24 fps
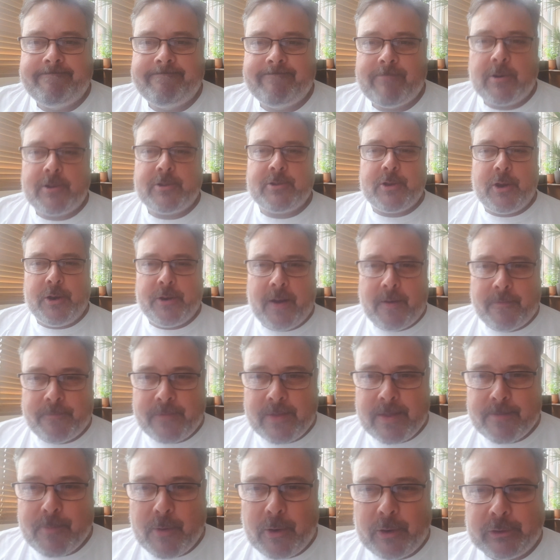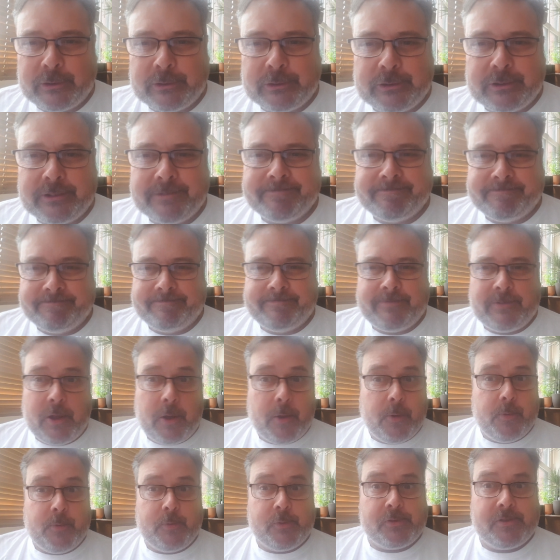What a turn up for the books.
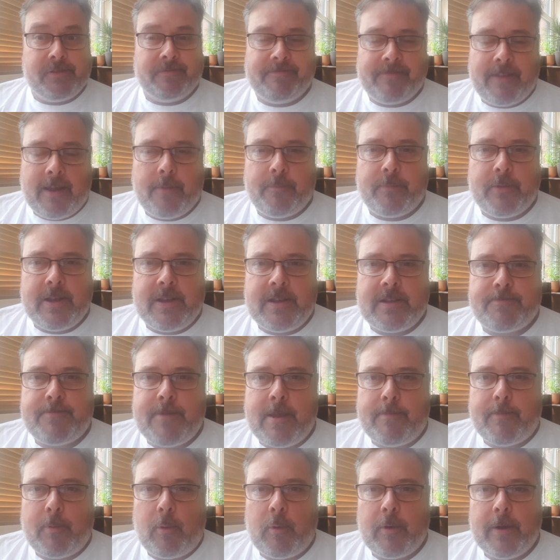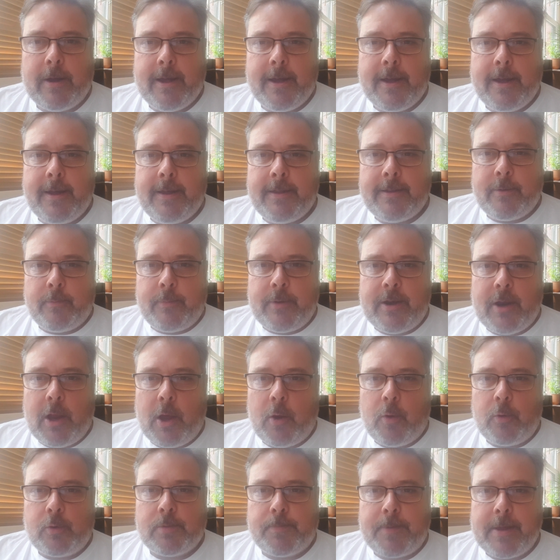We have these people that we
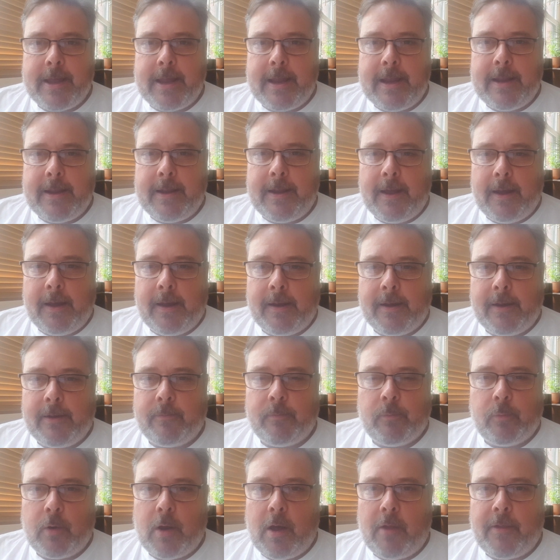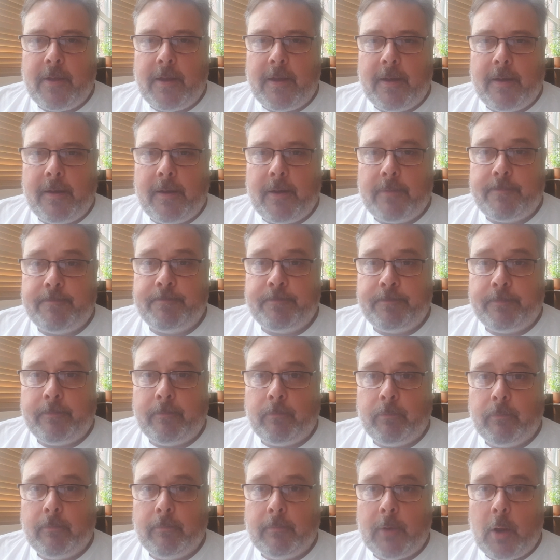know to be rather
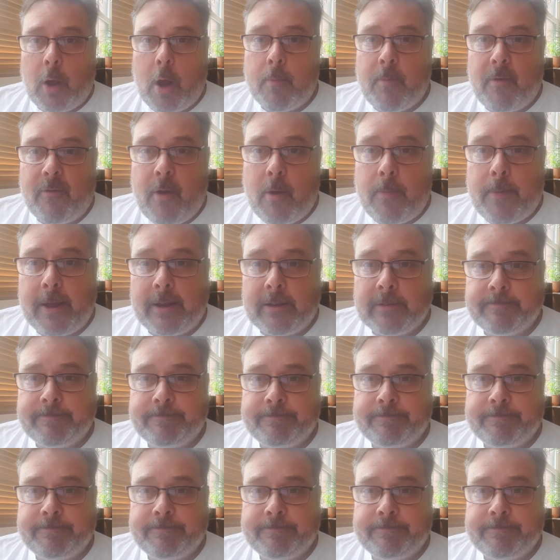homophobic.